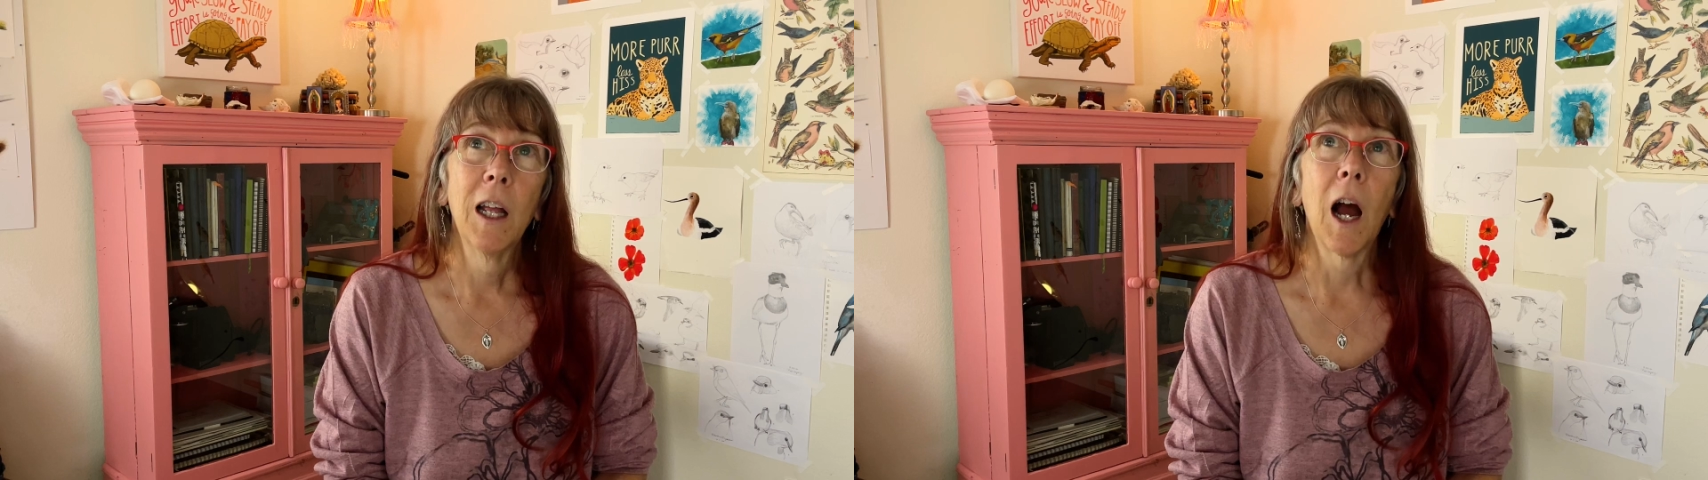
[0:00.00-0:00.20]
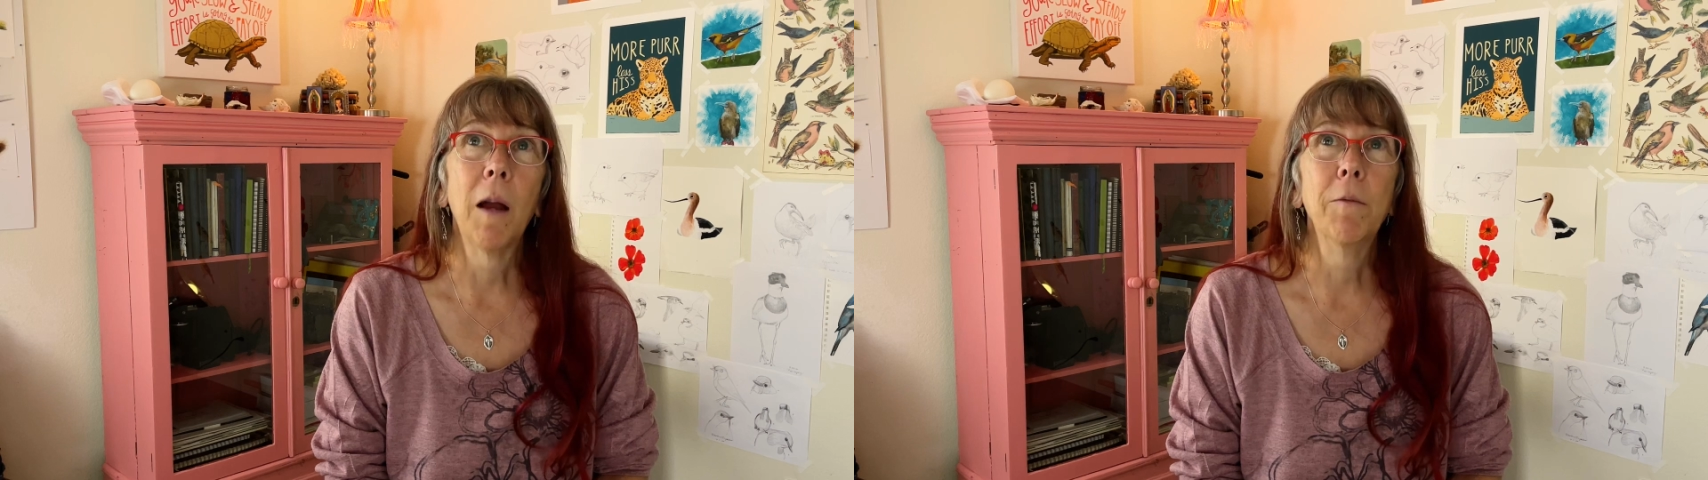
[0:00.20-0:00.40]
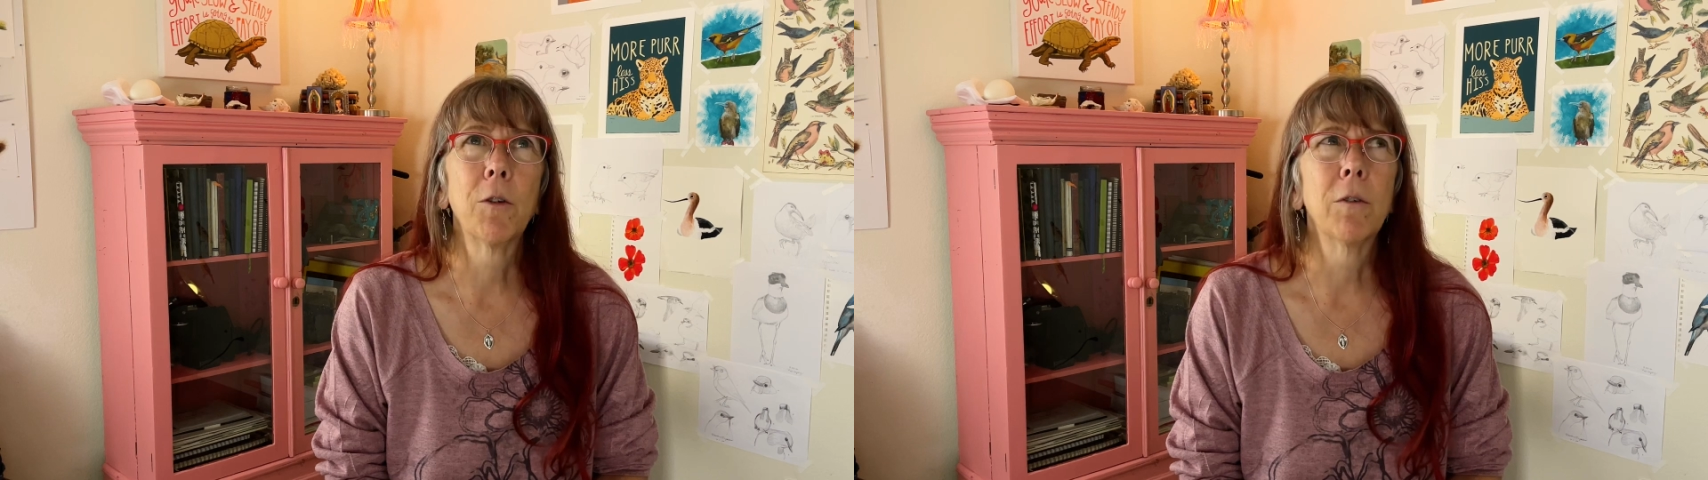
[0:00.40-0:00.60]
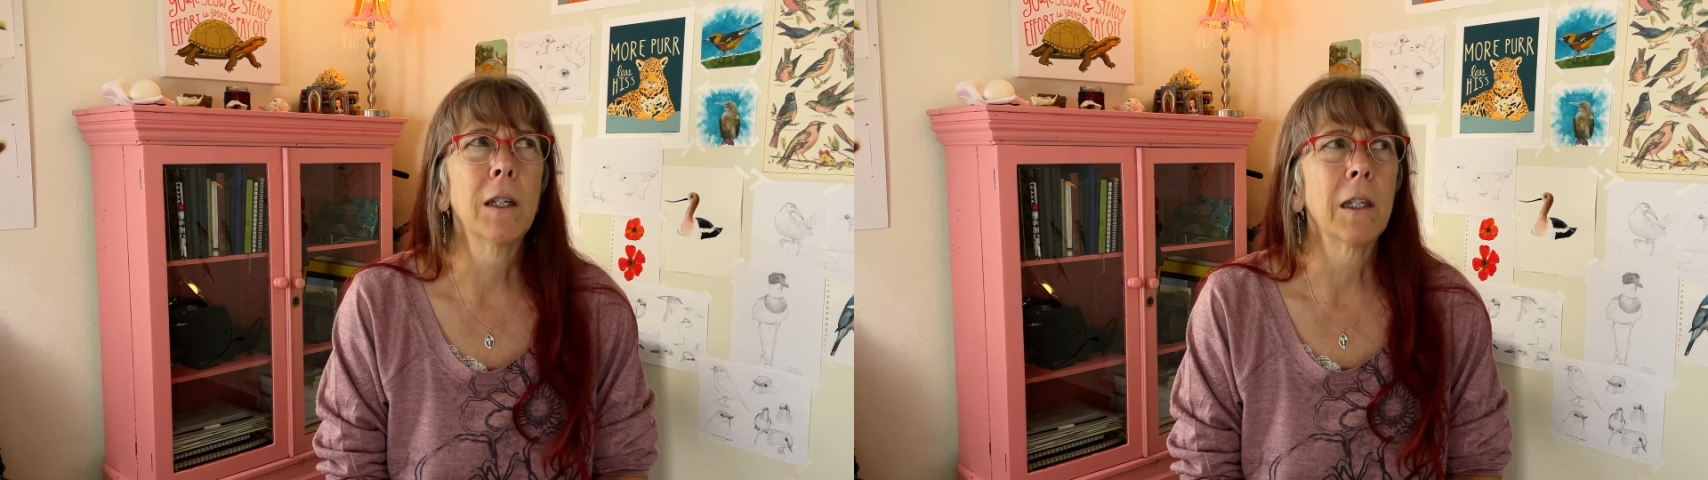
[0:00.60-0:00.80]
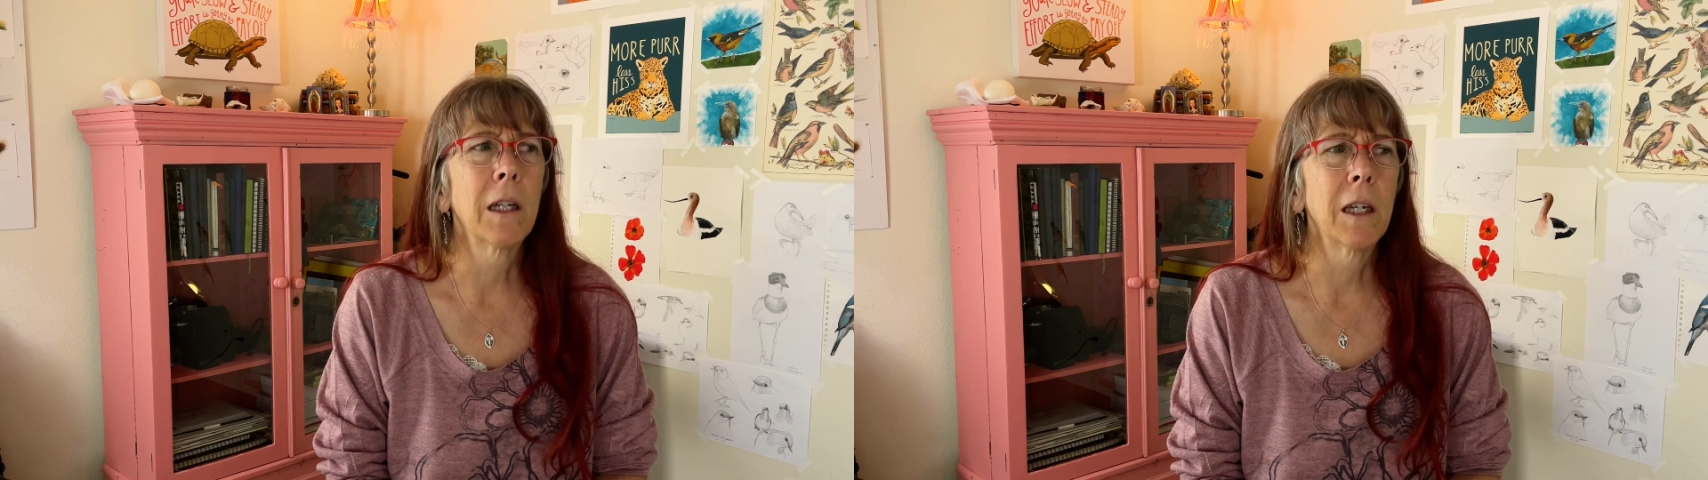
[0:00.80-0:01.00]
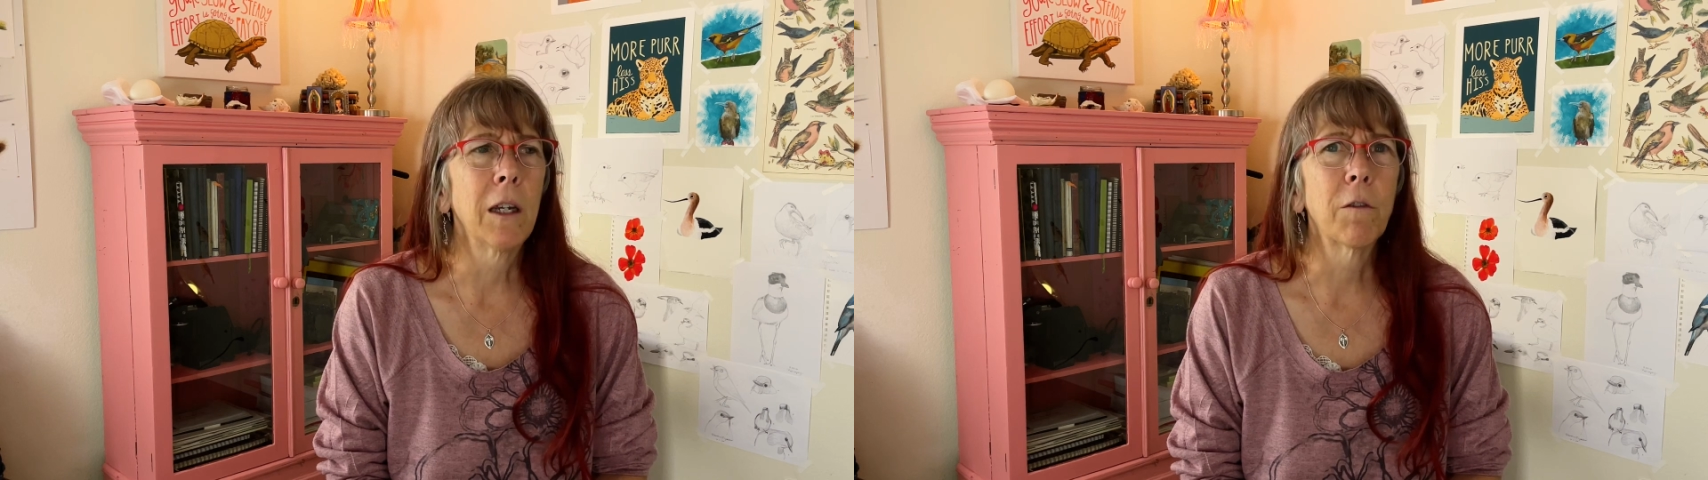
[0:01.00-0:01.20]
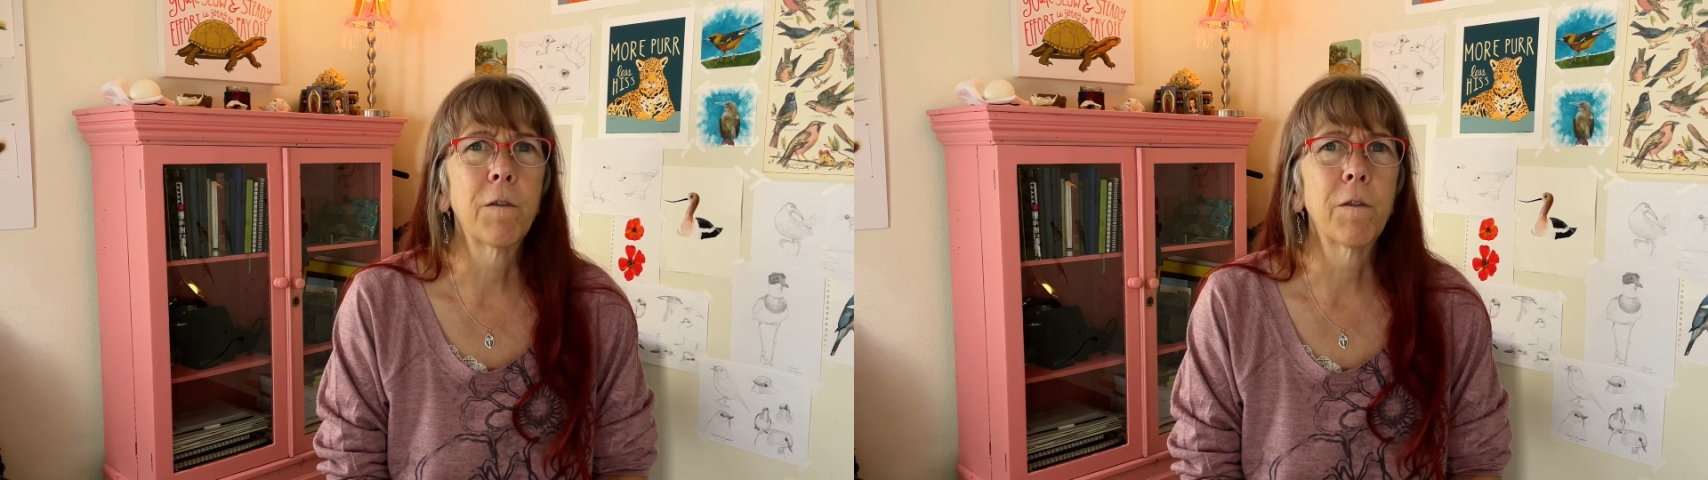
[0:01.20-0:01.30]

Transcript: I'm doing, I think,